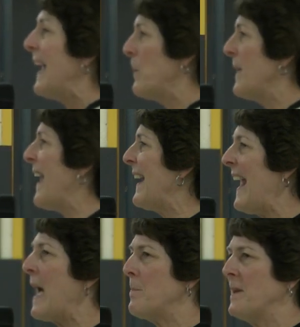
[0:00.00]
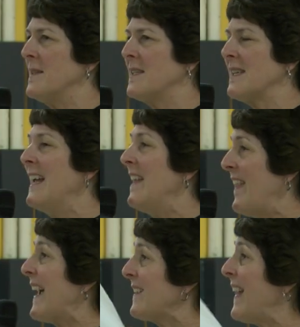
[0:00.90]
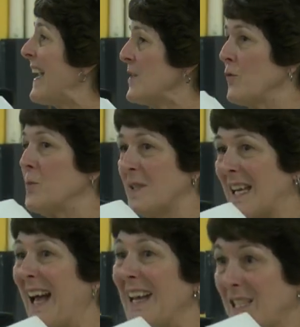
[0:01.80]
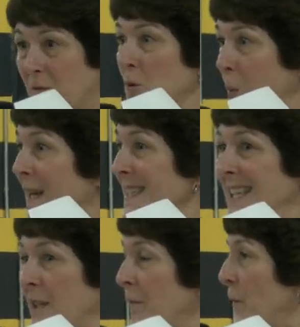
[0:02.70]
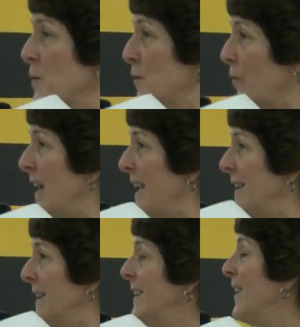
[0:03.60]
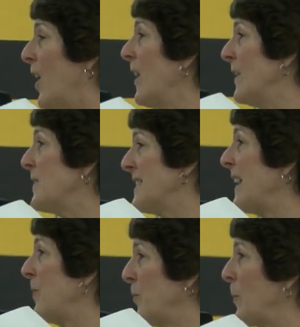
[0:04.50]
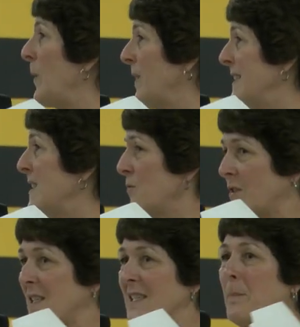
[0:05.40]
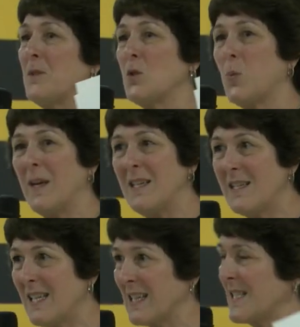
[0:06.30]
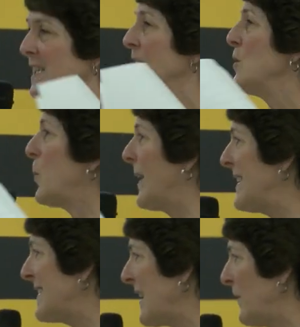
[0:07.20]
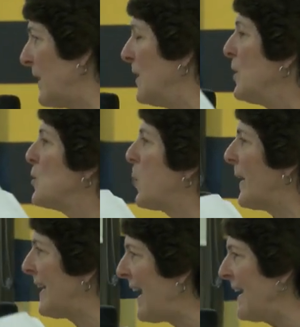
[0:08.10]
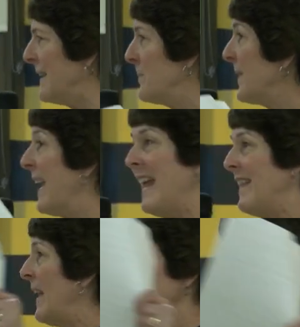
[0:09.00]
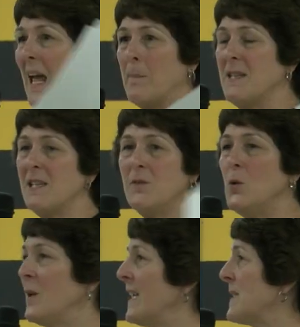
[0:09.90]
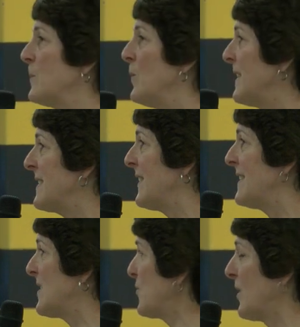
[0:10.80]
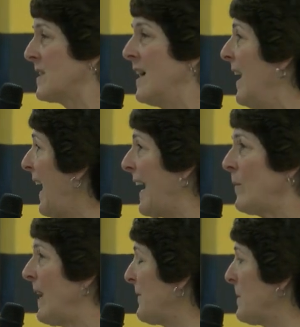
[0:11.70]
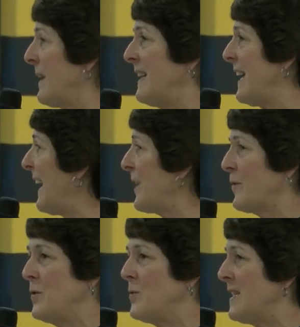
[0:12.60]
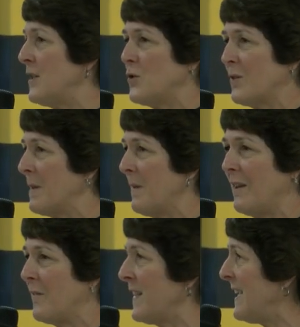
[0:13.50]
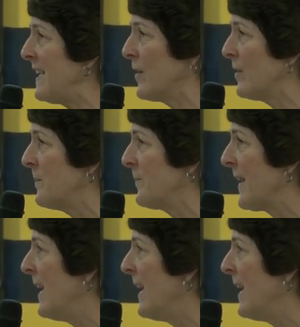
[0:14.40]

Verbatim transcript: And when that happens, that classroom size of 20 in a first grade all of a sudden throughout the district is up to 26, 27, 28. And then what happens if new kids move into the district? I don't have the money to hire a new teacher in the middle of the year.